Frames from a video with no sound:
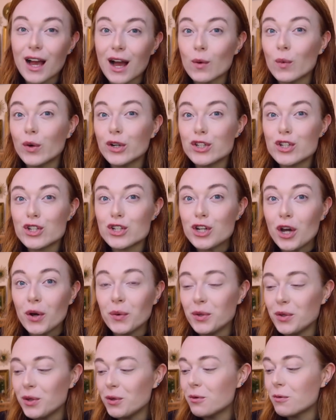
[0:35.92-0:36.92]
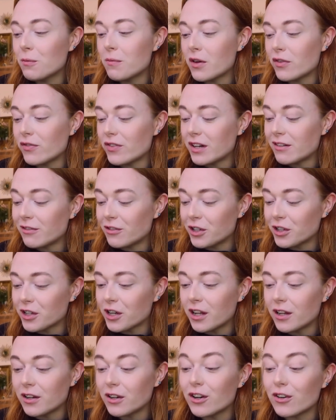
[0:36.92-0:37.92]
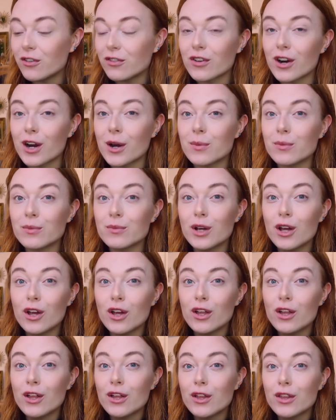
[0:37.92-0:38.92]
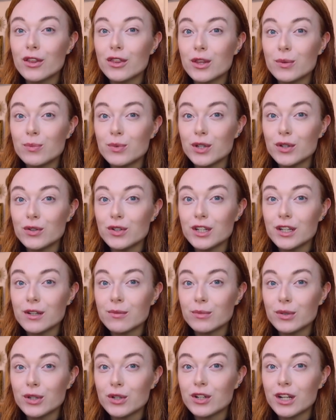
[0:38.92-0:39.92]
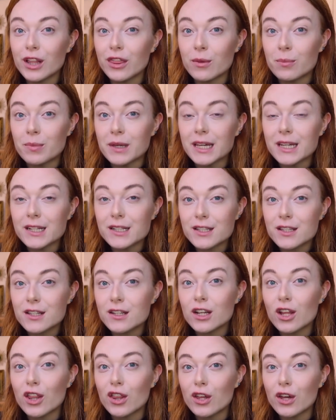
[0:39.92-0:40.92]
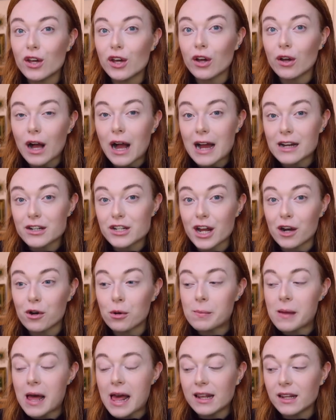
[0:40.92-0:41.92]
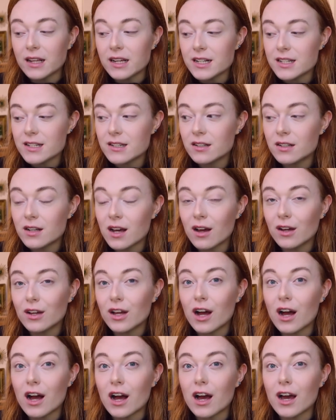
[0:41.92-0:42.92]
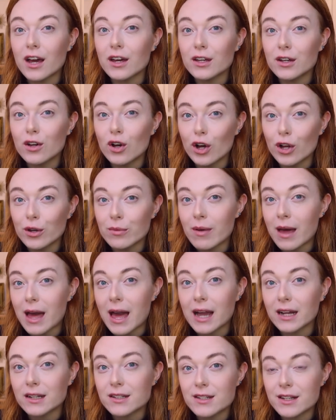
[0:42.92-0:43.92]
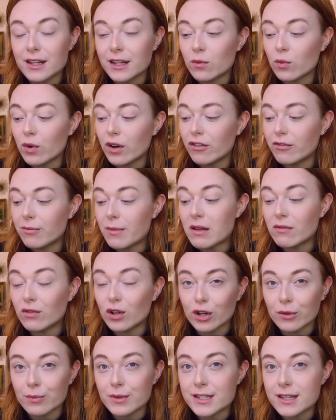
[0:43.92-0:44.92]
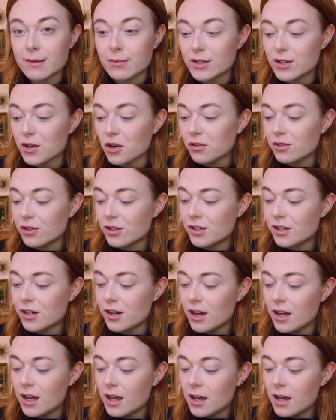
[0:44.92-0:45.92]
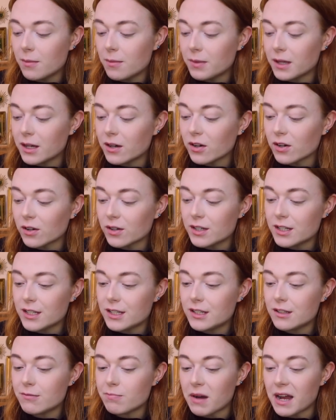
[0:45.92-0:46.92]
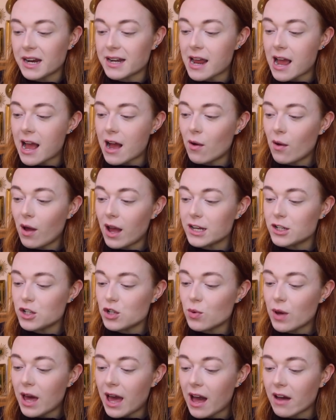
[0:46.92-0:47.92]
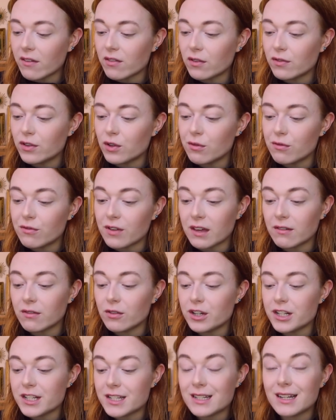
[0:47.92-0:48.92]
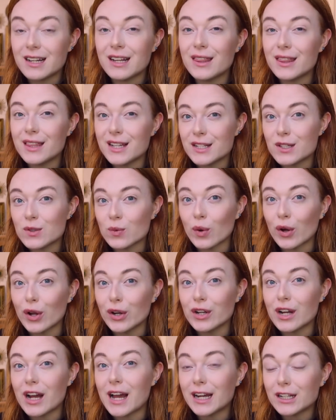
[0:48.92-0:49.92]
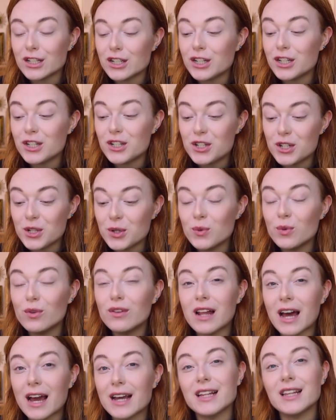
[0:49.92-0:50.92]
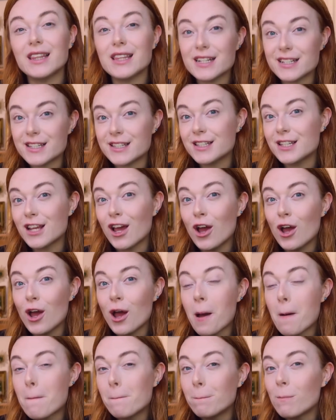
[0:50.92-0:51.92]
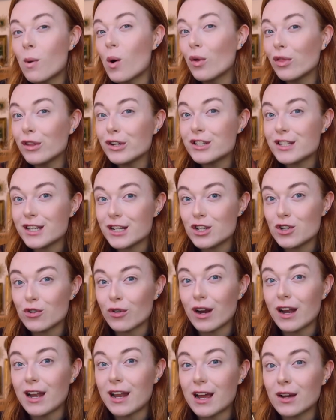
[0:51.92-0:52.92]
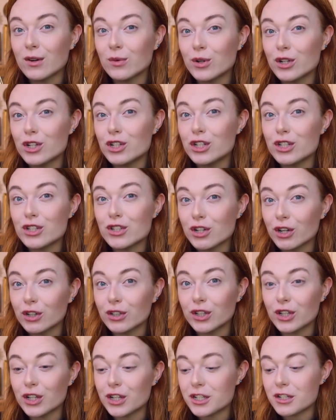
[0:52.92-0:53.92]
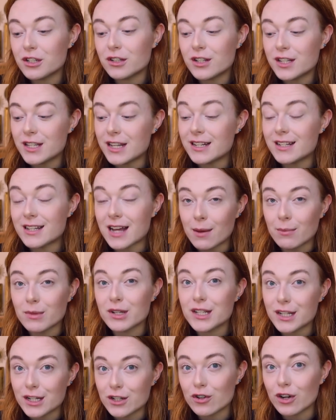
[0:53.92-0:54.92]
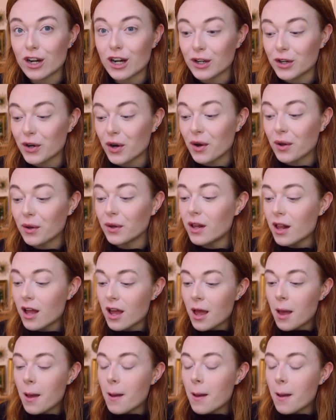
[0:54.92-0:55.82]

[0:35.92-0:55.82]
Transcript: I wanted to show you my favorite color from the Beauty and the Beast, the eyeshadow palette I unpacked in one of my Vlogmas episodes. Because by now I do have a few favorites in this one. I actually do like this more than Cinderella, which is not good since I'm a Cinderella girl.